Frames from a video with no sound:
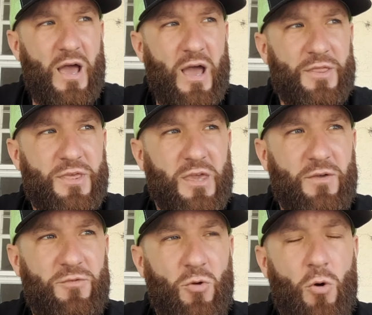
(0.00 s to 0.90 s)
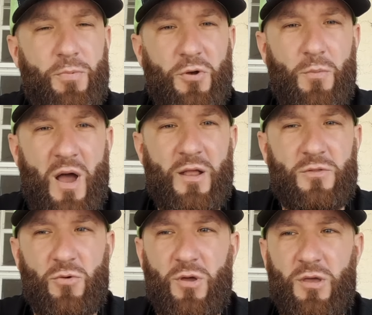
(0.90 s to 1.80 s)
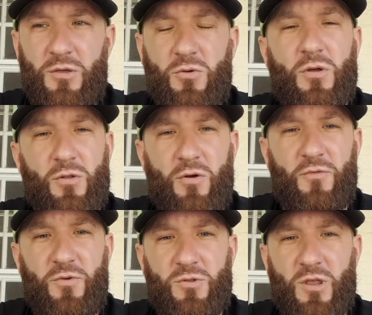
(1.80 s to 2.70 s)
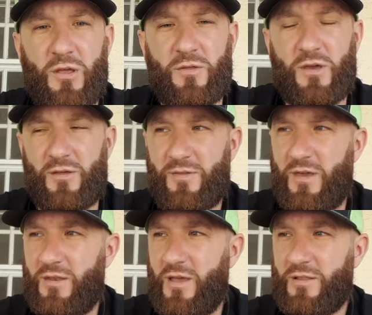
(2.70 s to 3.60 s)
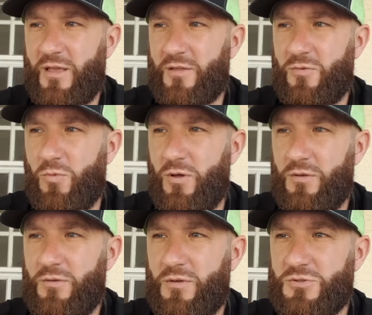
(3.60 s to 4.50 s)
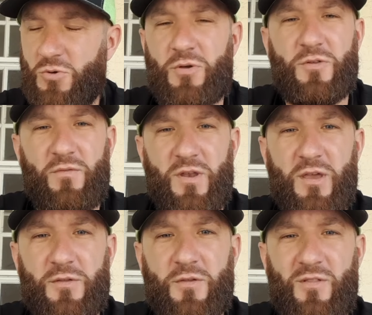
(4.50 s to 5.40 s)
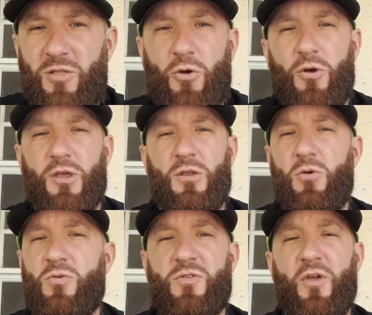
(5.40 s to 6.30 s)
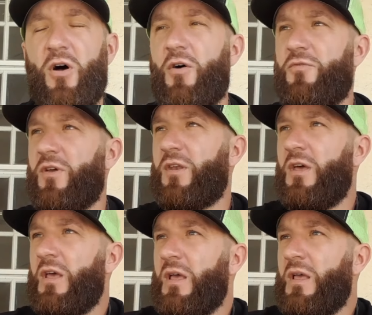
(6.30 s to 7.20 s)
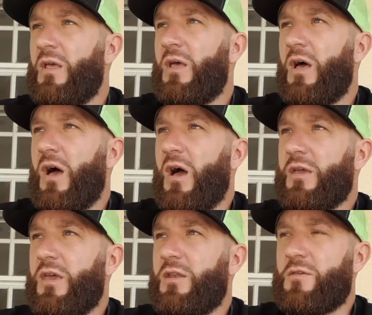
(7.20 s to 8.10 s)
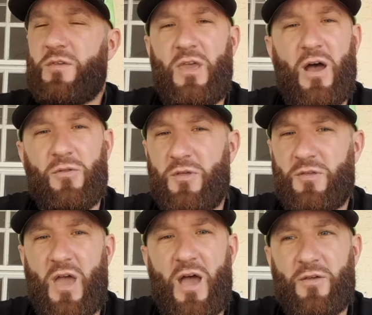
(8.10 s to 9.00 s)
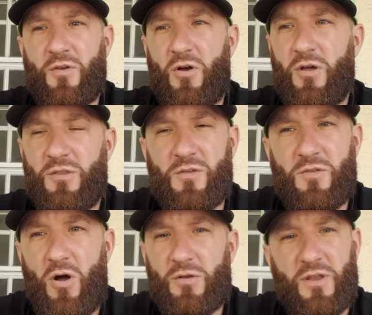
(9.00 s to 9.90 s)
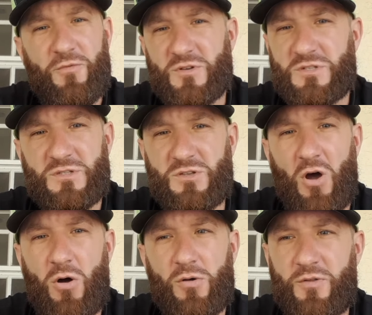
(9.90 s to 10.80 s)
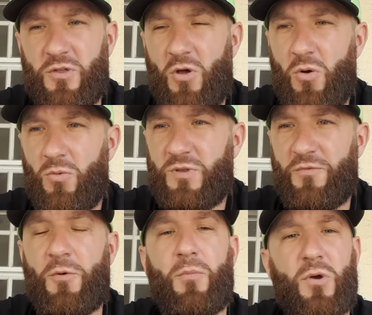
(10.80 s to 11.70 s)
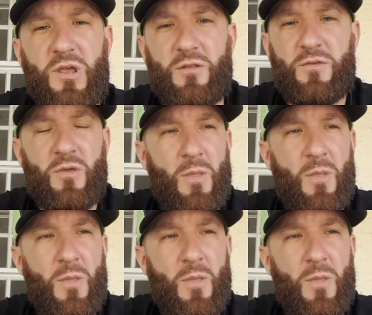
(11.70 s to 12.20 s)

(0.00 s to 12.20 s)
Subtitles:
I think if you open your mind to it, you can learn a few things. Like I said, that's what the joys of it is learning new stuff and getting to see how these guys hunt, and these different dogs, you know, different breeds.